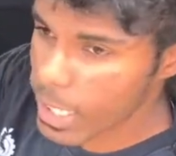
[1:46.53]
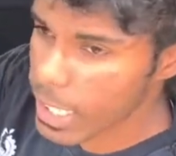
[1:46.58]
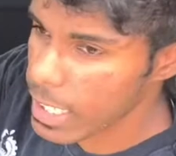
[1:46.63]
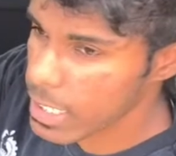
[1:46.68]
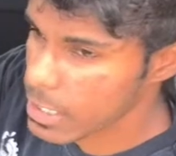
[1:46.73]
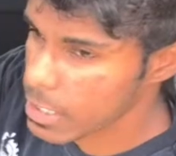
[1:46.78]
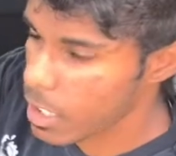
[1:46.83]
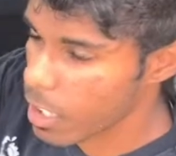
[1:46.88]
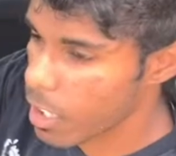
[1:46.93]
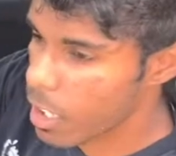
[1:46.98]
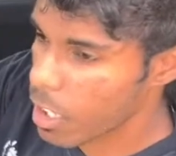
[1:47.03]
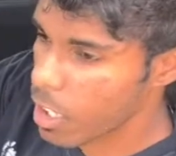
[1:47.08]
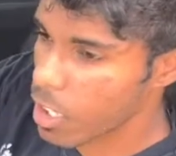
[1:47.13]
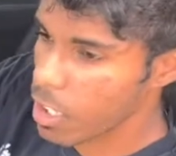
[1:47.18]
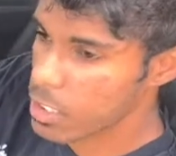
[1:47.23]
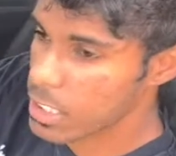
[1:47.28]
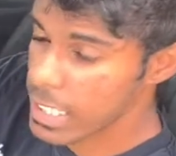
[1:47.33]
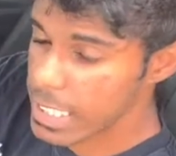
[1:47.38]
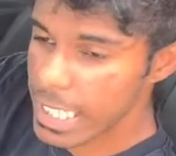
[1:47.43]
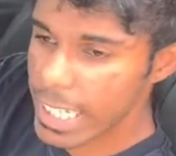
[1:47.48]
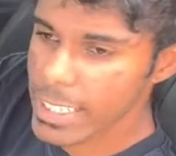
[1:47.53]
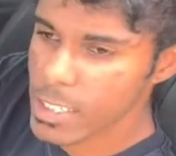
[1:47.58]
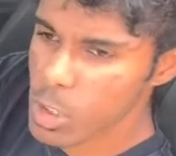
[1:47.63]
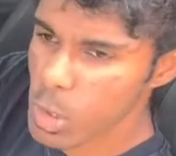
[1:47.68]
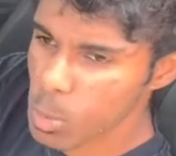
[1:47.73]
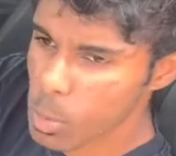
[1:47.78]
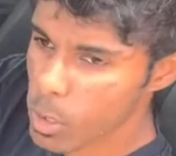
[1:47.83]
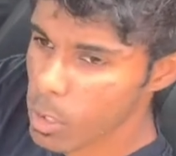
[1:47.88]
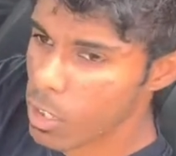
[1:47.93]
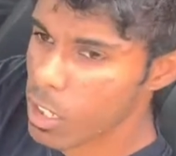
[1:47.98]
as
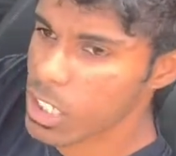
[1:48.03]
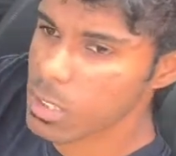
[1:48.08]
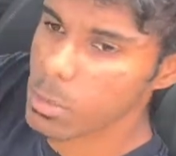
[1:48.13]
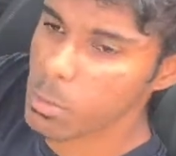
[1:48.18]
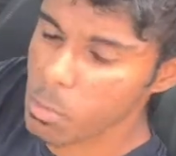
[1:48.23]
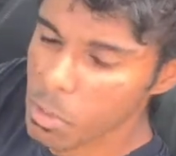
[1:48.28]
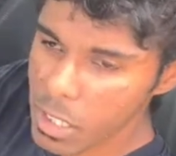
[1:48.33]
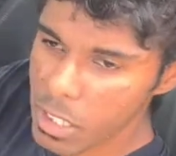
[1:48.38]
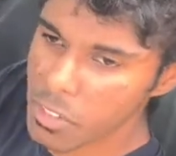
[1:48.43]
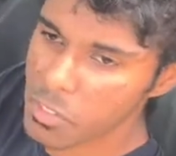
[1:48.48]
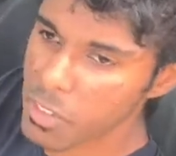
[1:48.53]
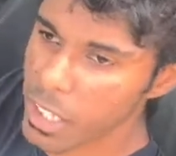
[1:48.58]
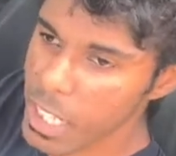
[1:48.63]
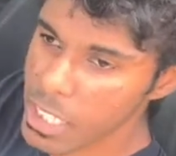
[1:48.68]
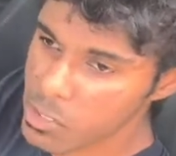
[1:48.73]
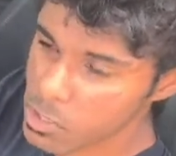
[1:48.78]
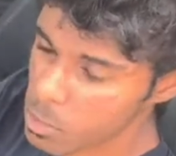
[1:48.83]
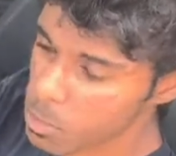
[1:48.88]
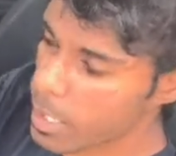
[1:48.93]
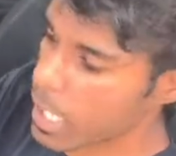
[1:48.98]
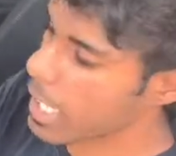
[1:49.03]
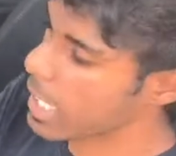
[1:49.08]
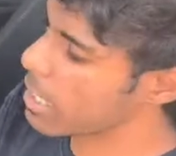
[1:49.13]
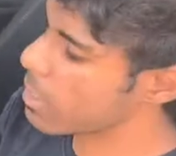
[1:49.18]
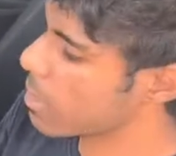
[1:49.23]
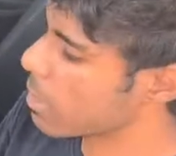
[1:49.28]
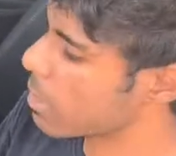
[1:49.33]
today's supercars, but pretty fast for back in the